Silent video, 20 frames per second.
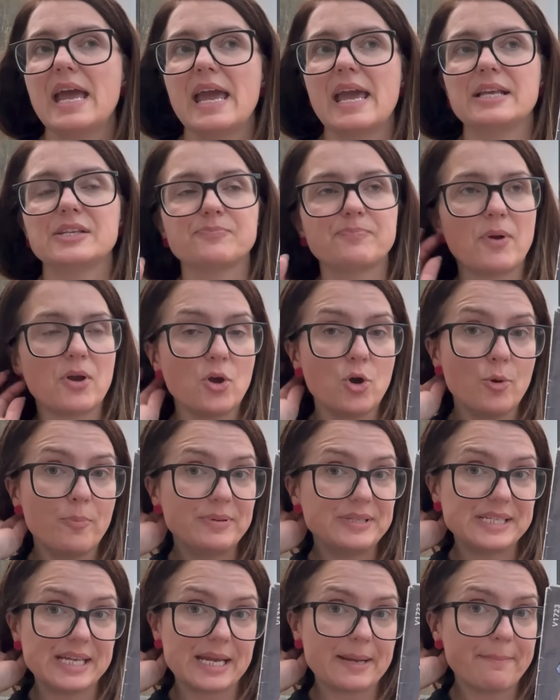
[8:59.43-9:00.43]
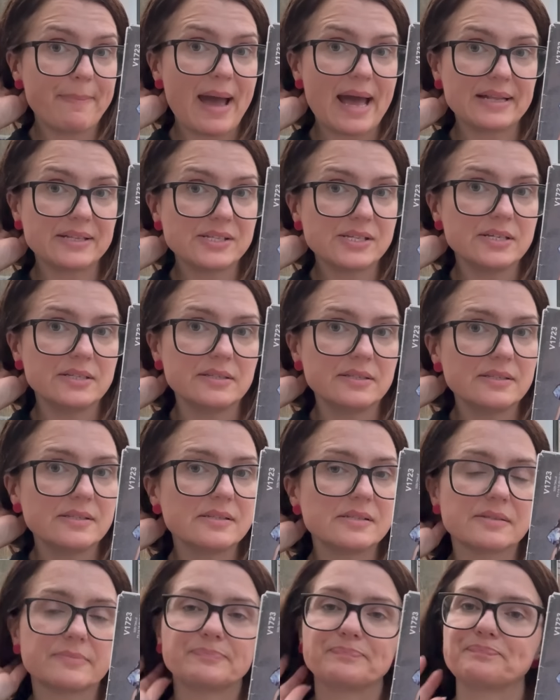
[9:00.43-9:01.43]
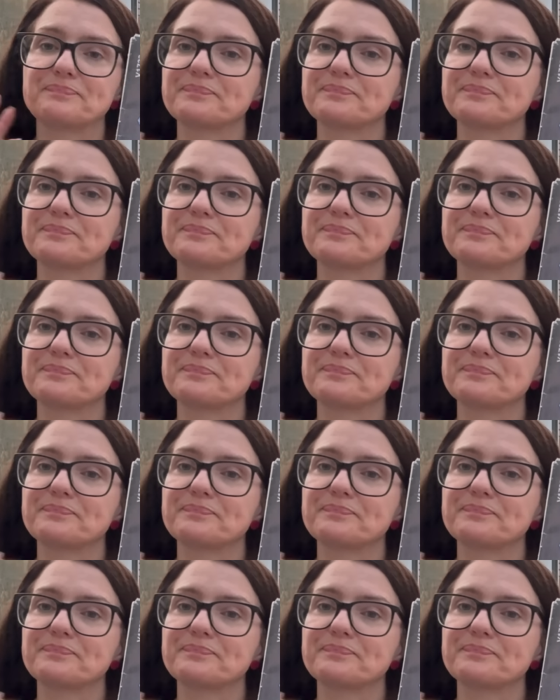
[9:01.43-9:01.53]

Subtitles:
It's by Hubbarding Patterns,